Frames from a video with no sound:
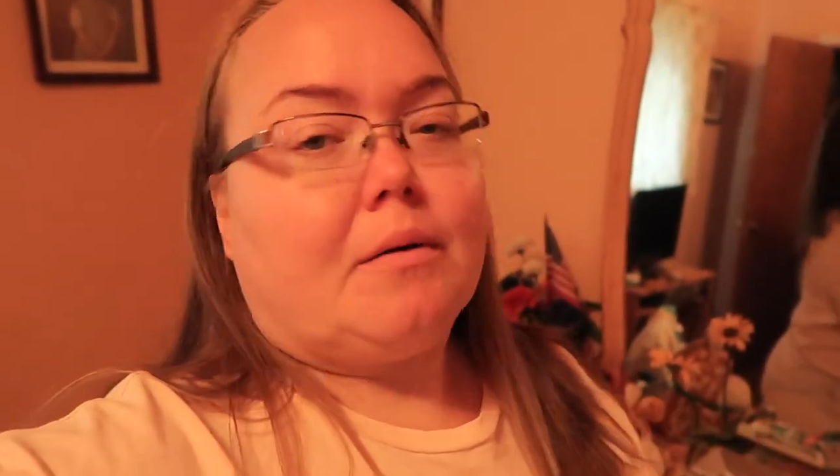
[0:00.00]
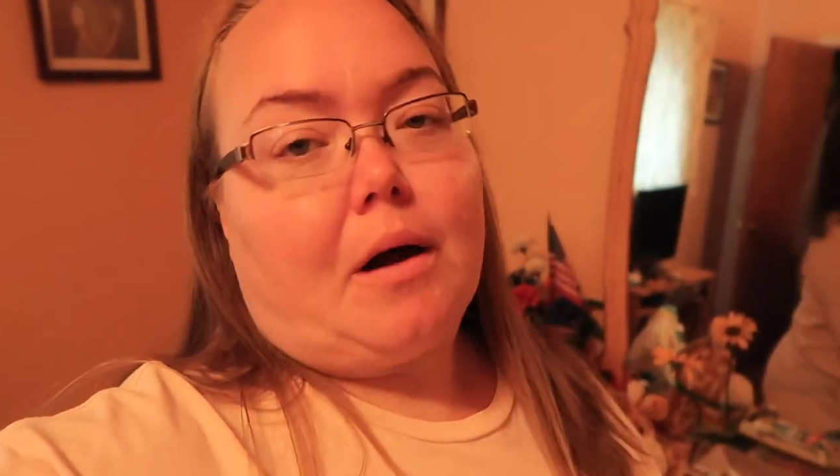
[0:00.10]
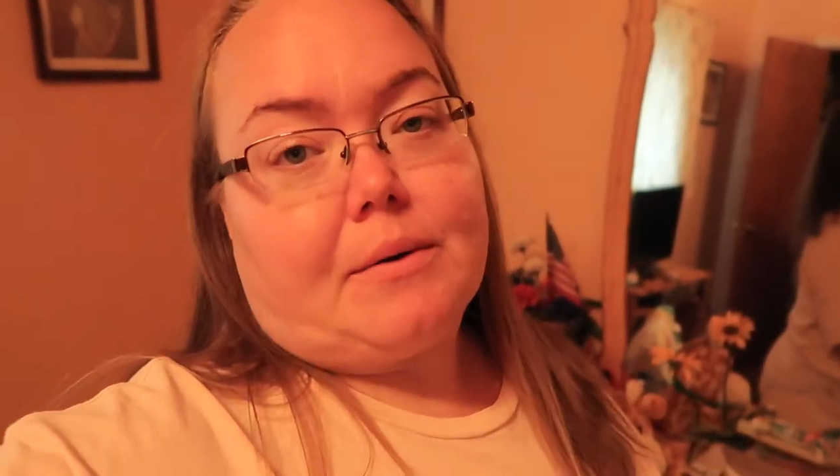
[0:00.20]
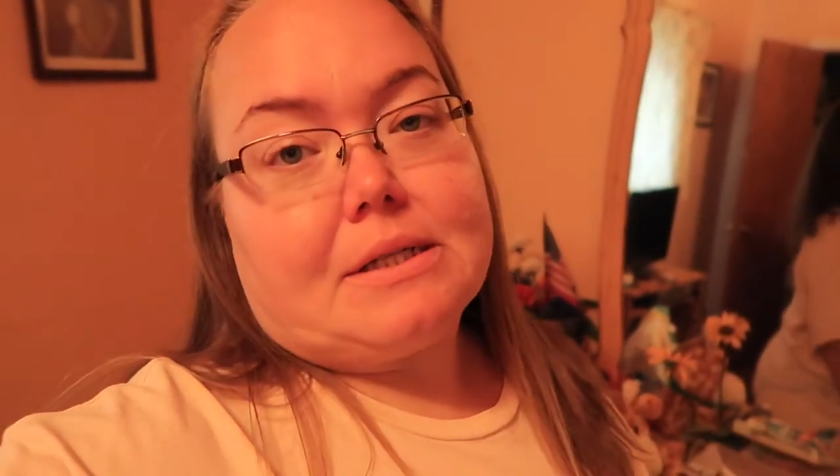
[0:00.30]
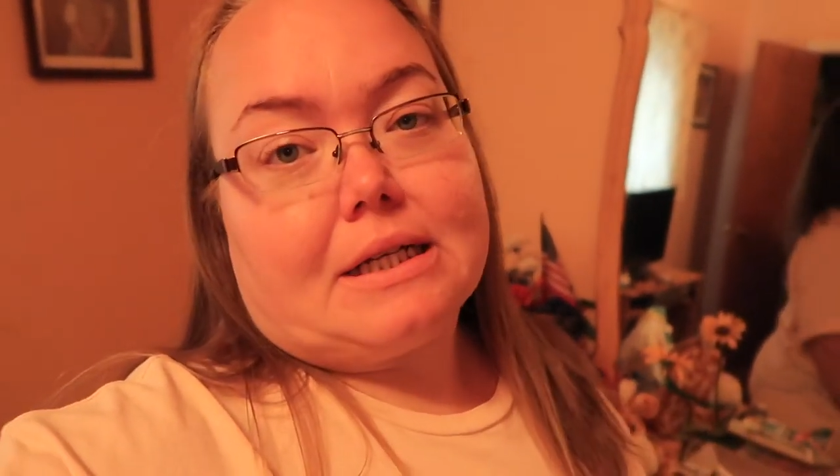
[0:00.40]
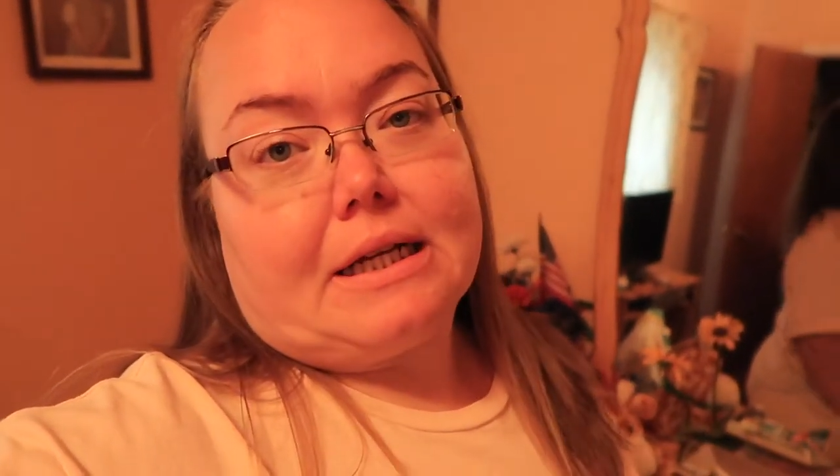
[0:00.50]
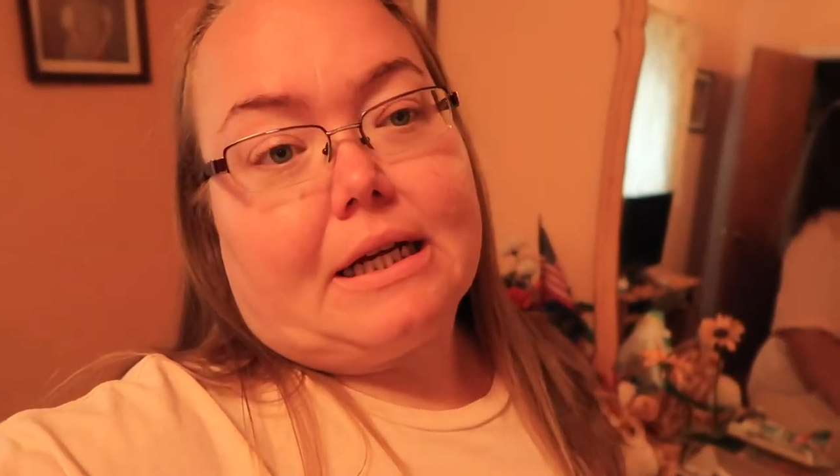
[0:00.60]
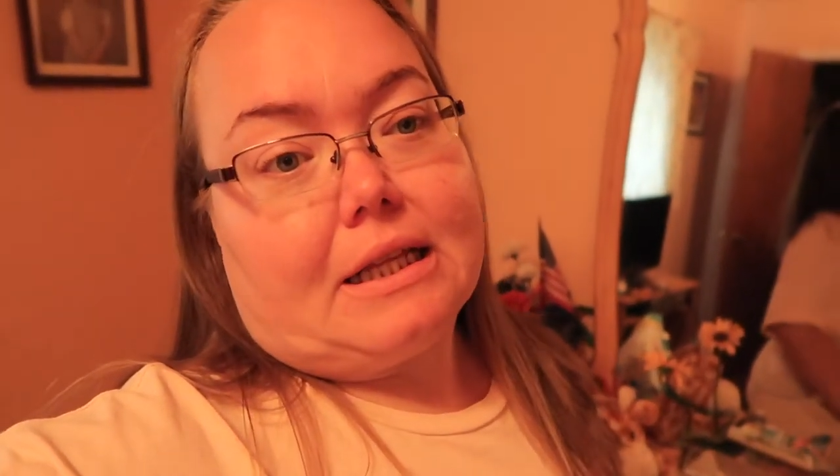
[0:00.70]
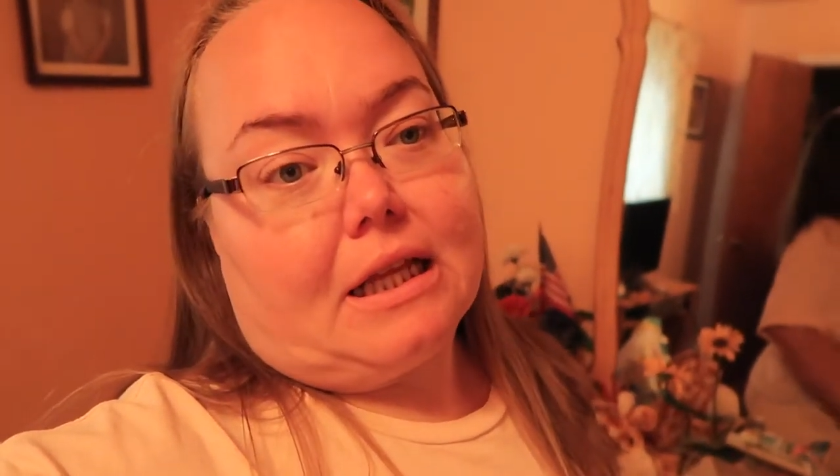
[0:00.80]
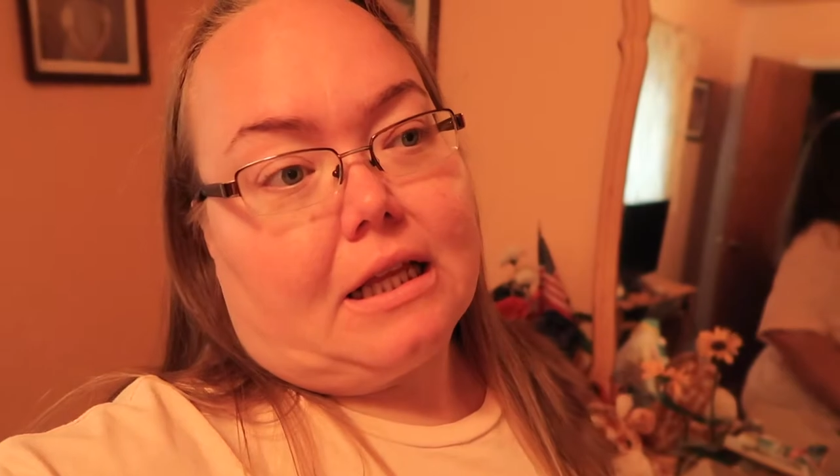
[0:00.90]
I was sitting
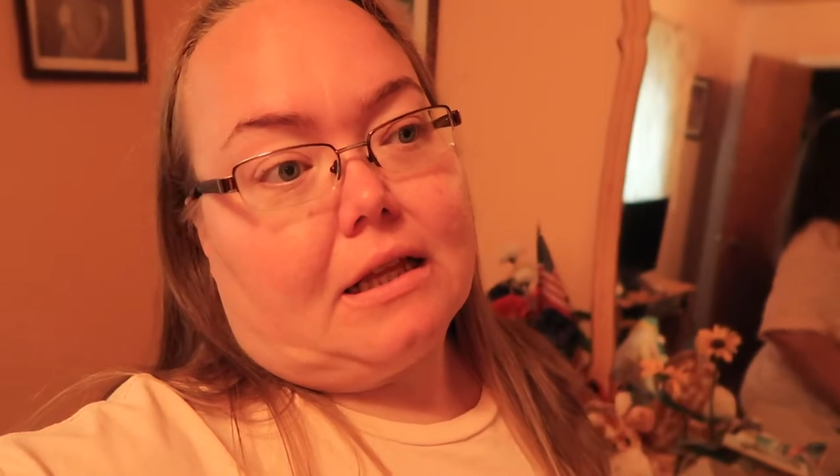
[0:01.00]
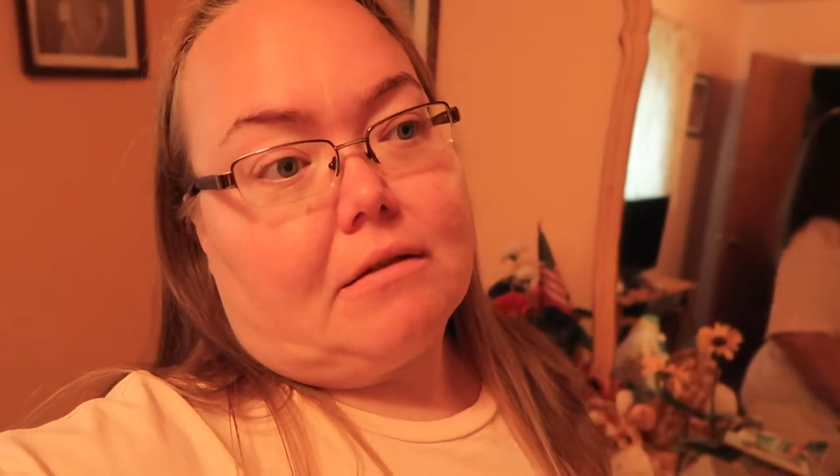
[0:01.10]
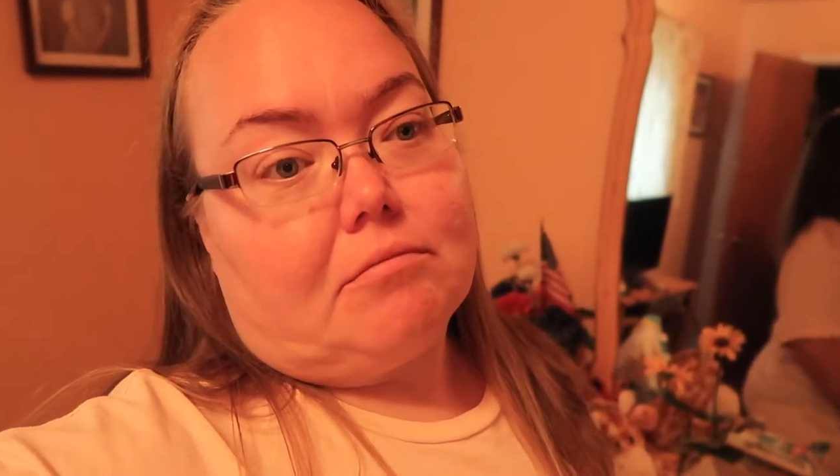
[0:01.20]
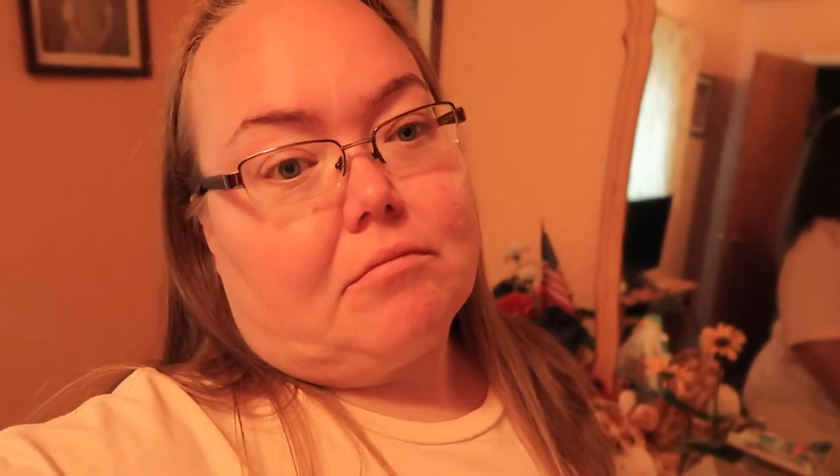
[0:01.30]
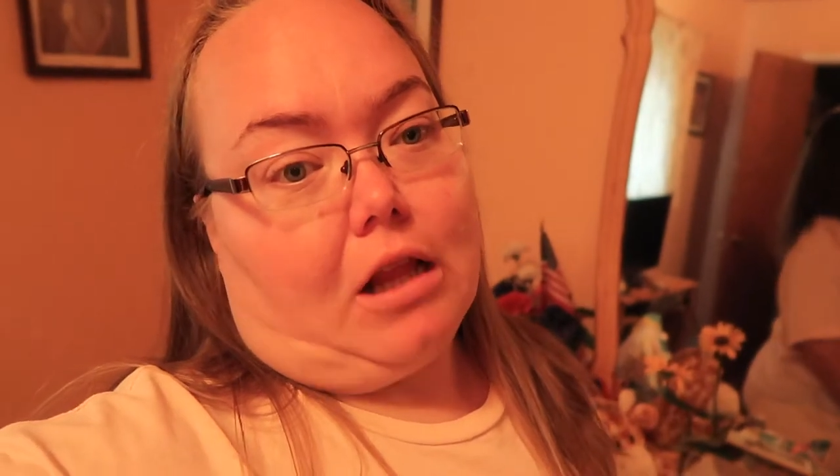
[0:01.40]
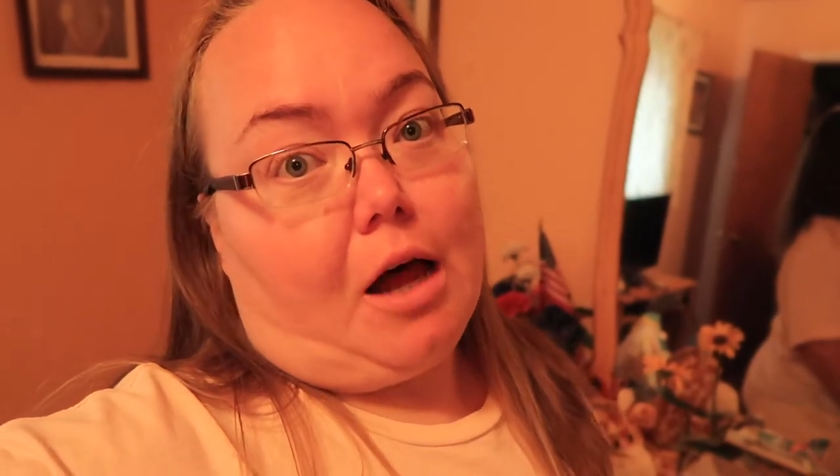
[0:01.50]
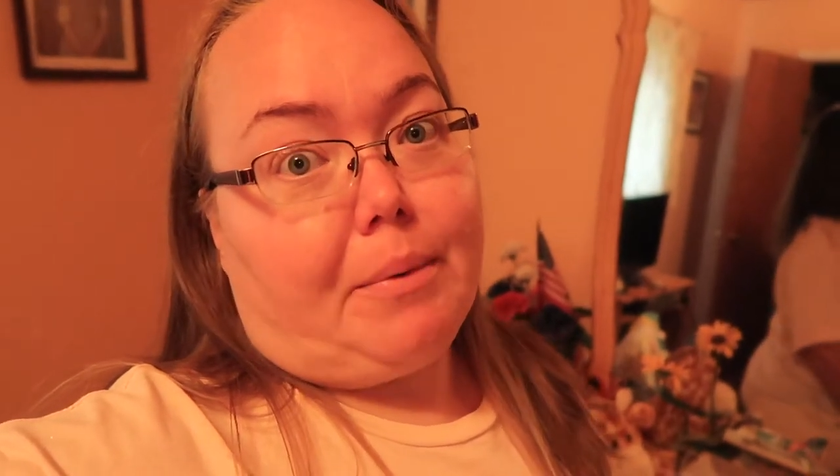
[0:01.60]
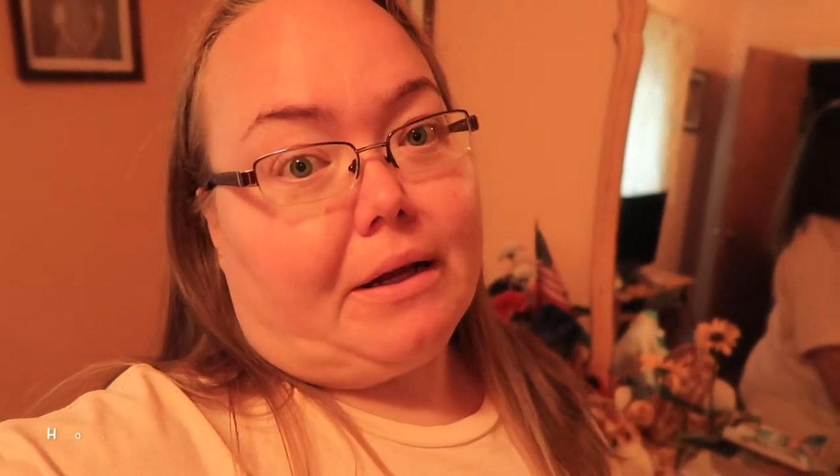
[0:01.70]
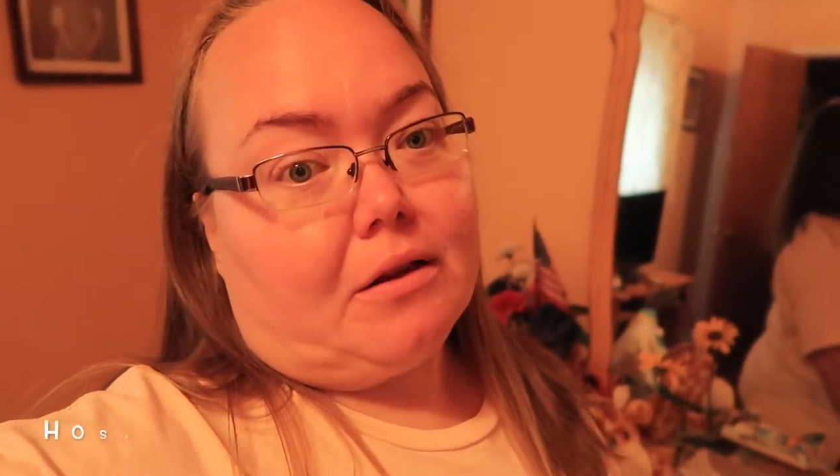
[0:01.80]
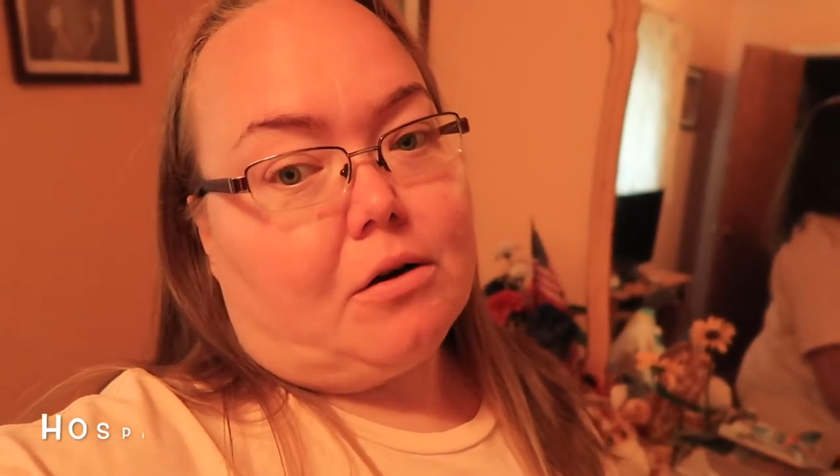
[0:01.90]
in the lobby at